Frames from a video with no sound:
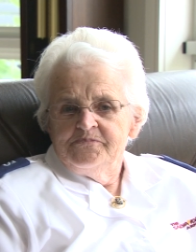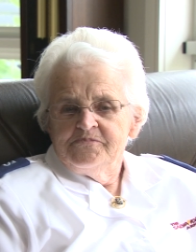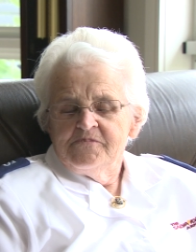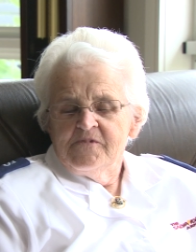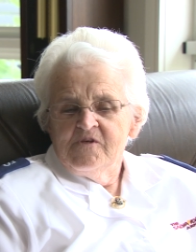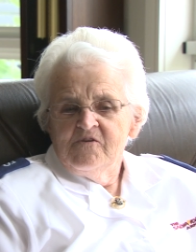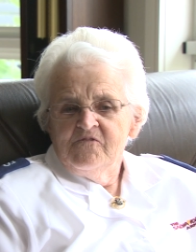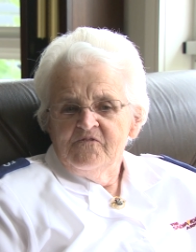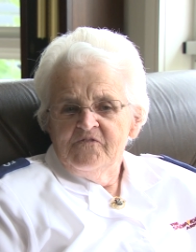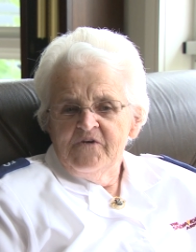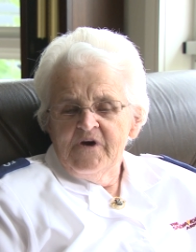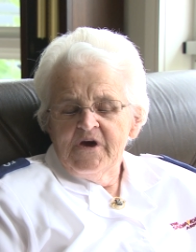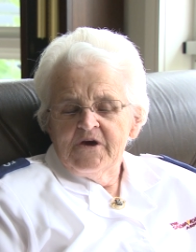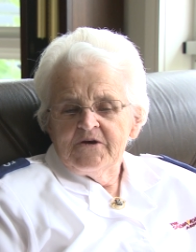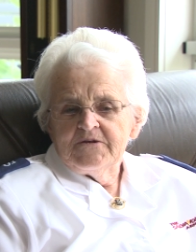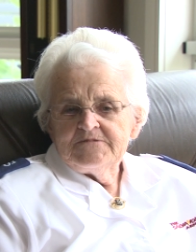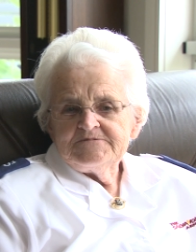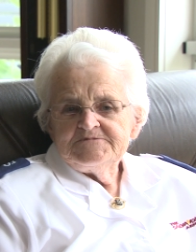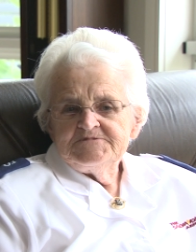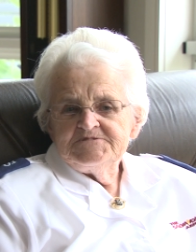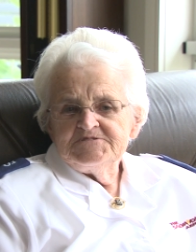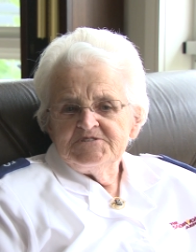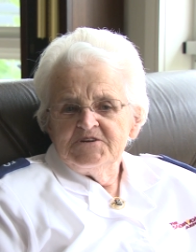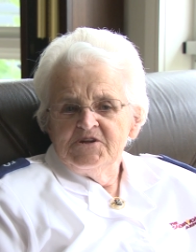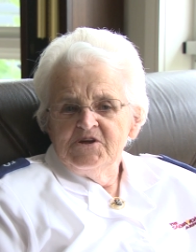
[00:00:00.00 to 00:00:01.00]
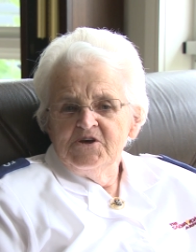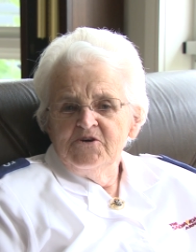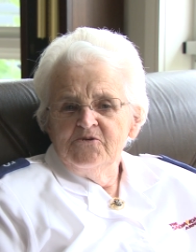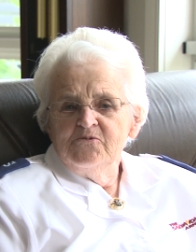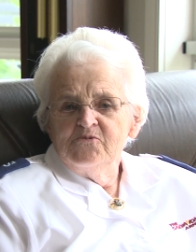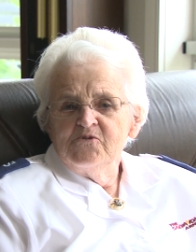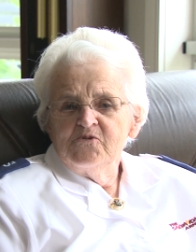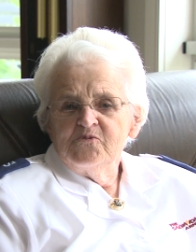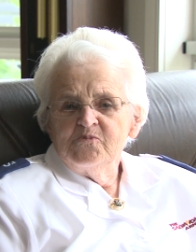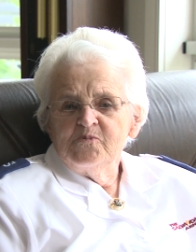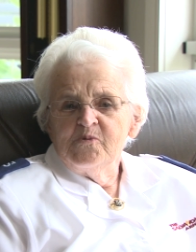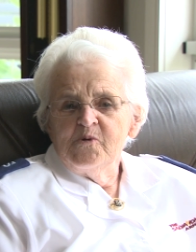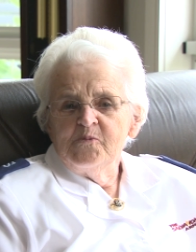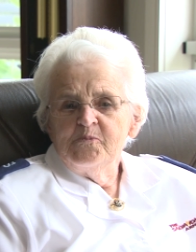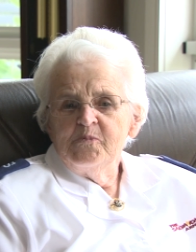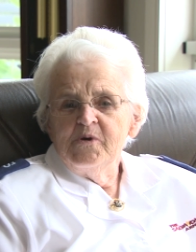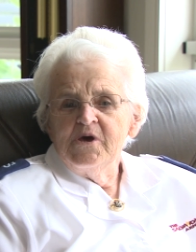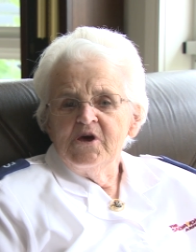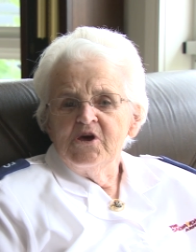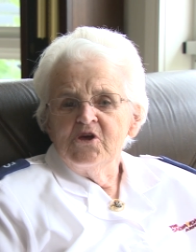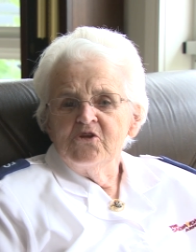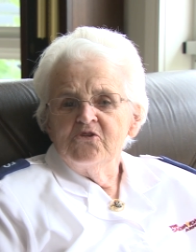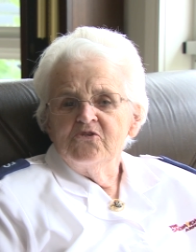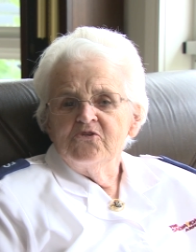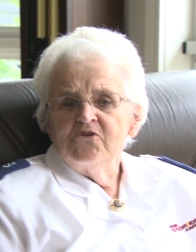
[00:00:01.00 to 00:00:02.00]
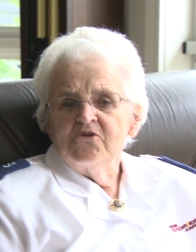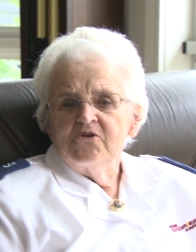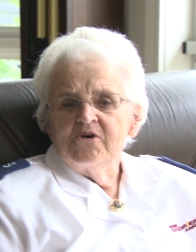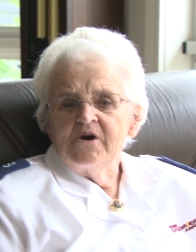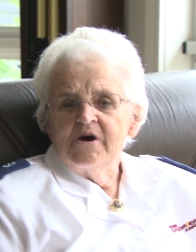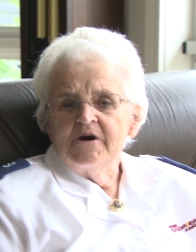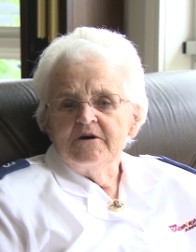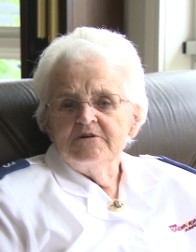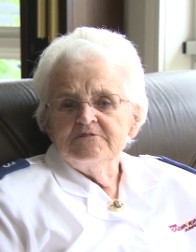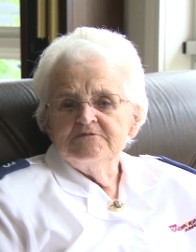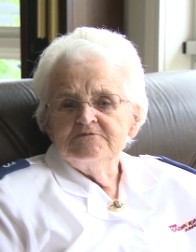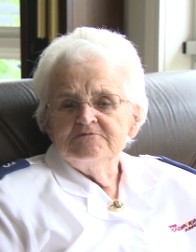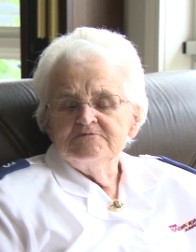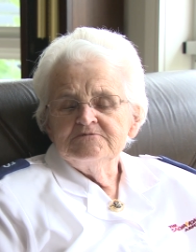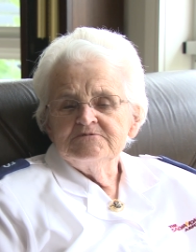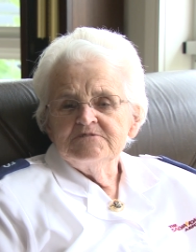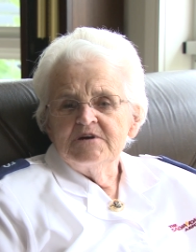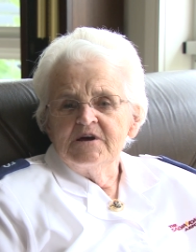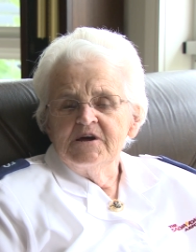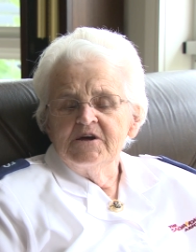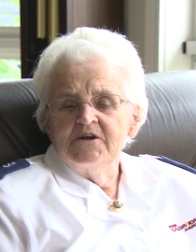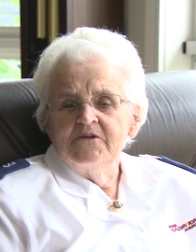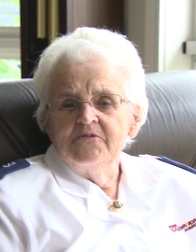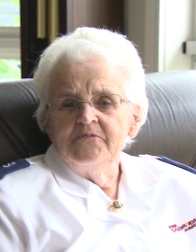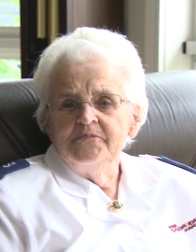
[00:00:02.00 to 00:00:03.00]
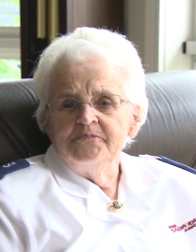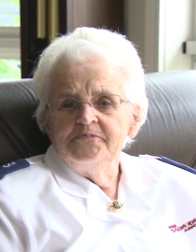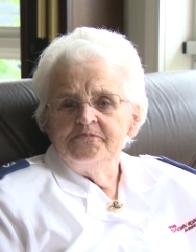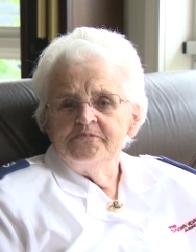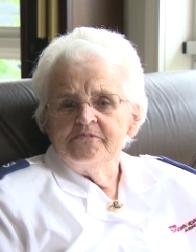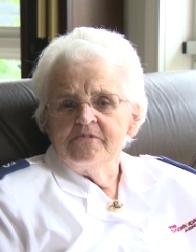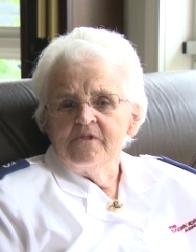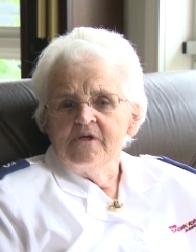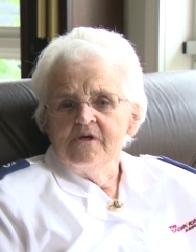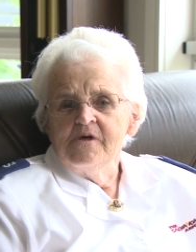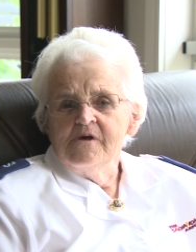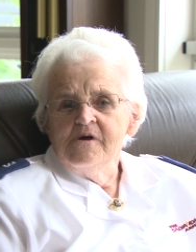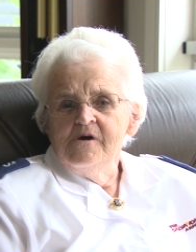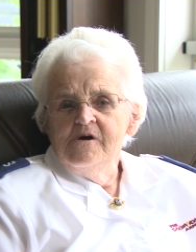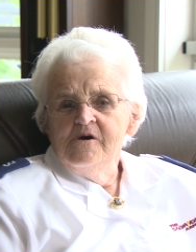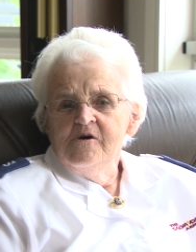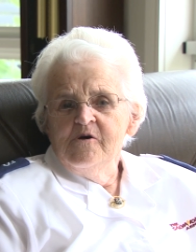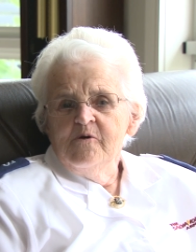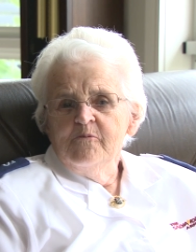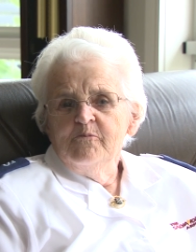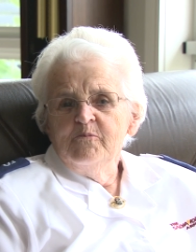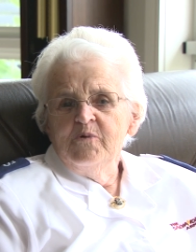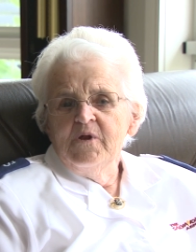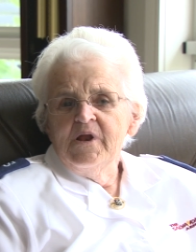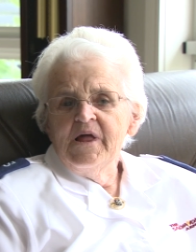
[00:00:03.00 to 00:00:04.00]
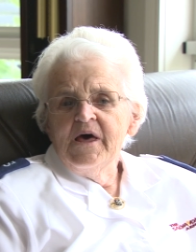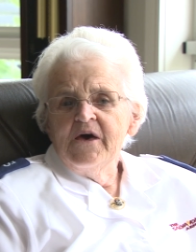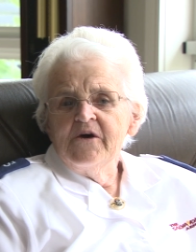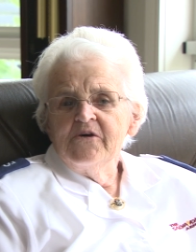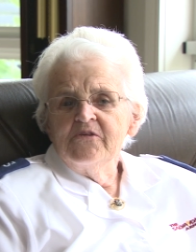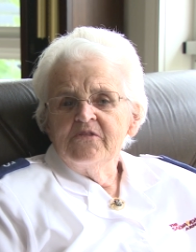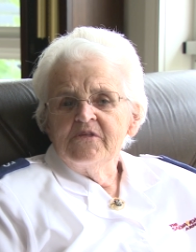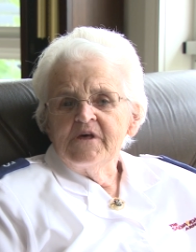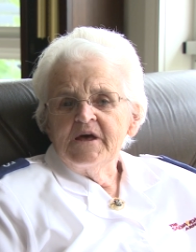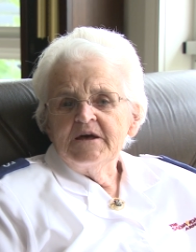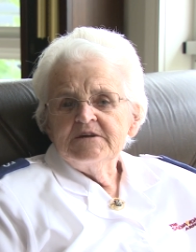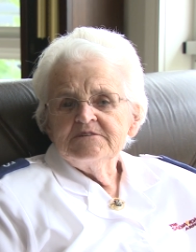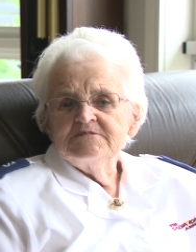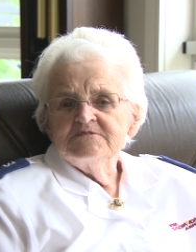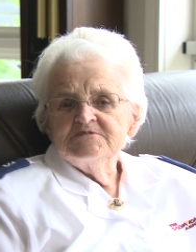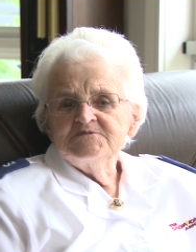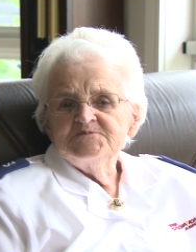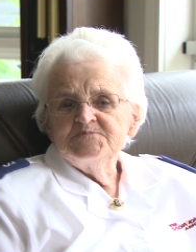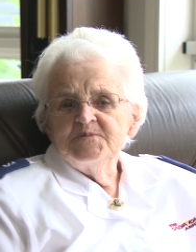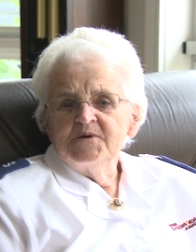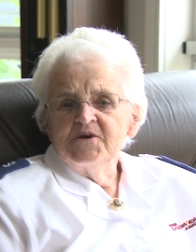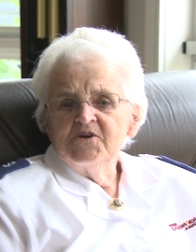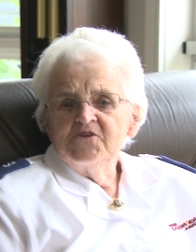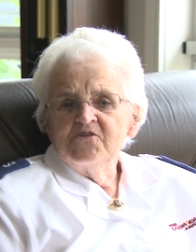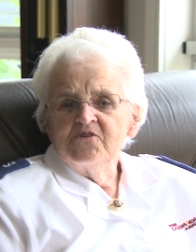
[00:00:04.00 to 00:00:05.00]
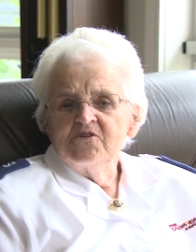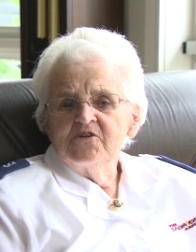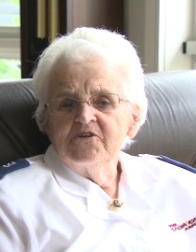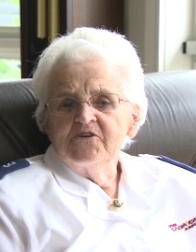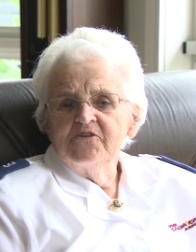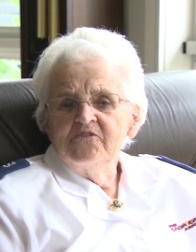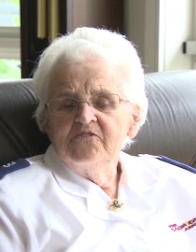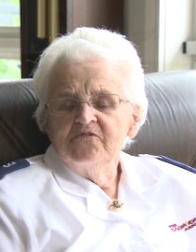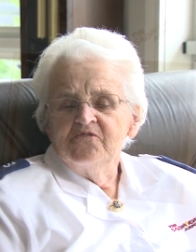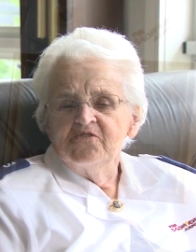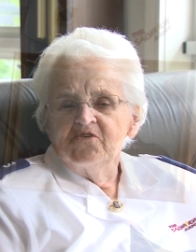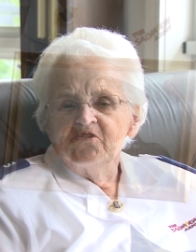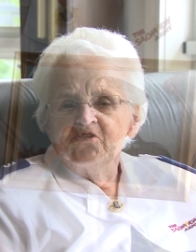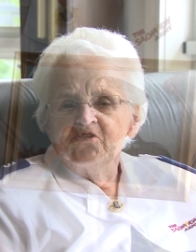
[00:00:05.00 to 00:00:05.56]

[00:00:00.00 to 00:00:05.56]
the fact that he was prepared to go and play that, especially for